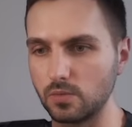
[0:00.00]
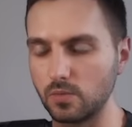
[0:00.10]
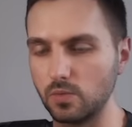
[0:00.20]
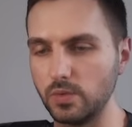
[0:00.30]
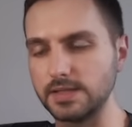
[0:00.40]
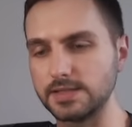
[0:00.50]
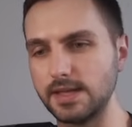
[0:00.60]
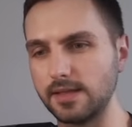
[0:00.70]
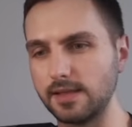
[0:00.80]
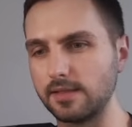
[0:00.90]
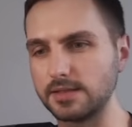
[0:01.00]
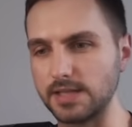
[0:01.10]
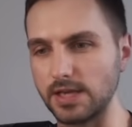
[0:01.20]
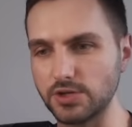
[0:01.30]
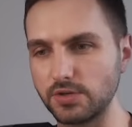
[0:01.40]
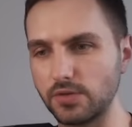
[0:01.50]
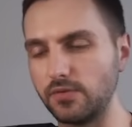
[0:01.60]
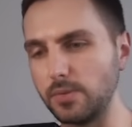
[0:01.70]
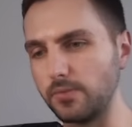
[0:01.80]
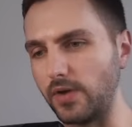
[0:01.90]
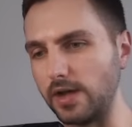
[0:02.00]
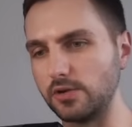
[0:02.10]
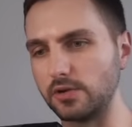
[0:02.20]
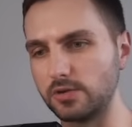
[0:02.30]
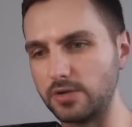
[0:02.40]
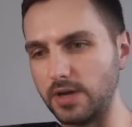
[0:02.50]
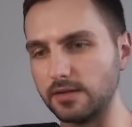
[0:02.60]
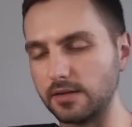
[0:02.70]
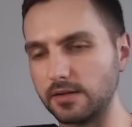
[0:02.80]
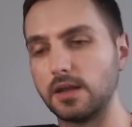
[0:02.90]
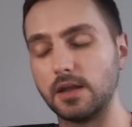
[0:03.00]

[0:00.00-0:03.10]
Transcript: we can see that the session.vim file got created.